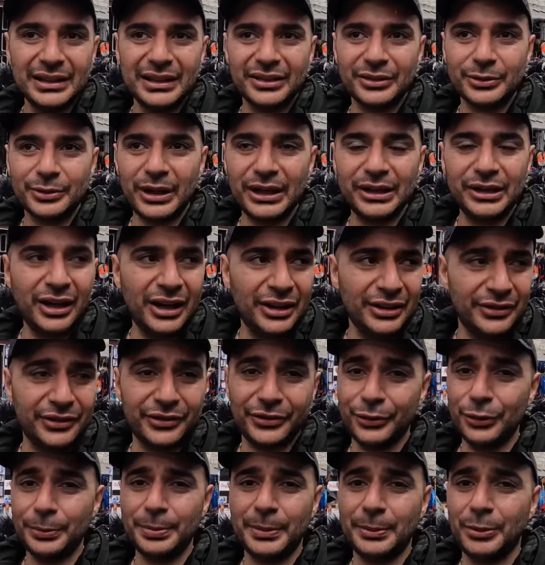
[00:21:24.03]
it's quite nice,
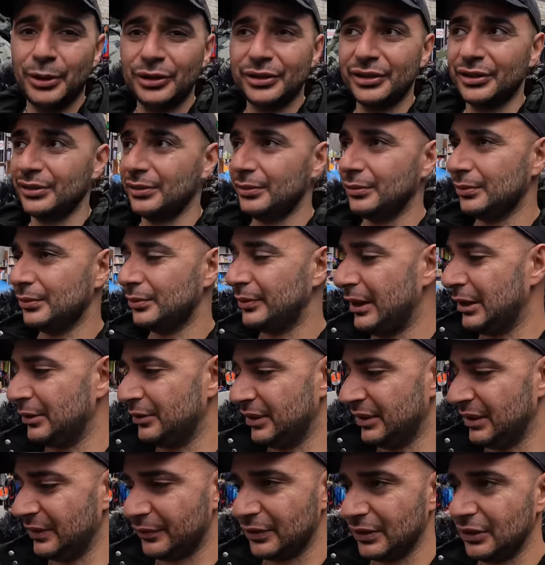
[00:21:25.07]
super modern
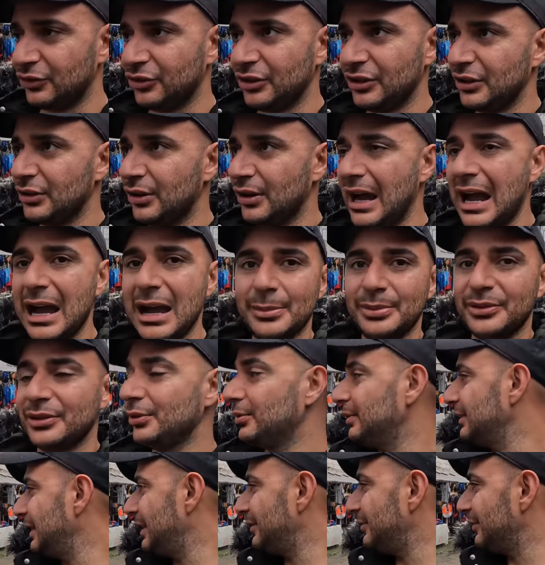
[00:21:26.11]
around here. They've literally got
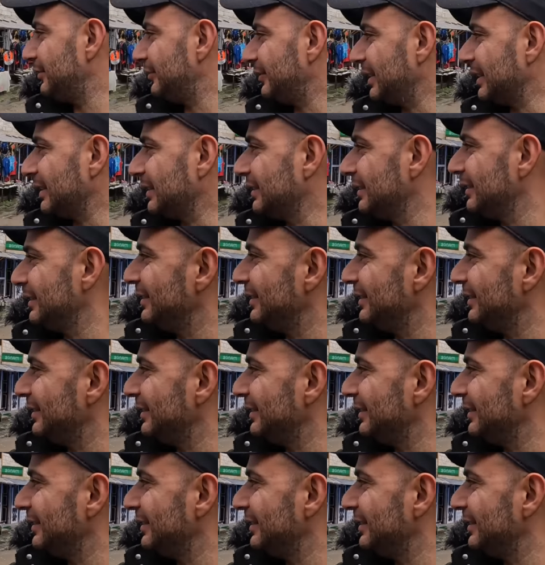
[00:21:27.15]
absolutely everything.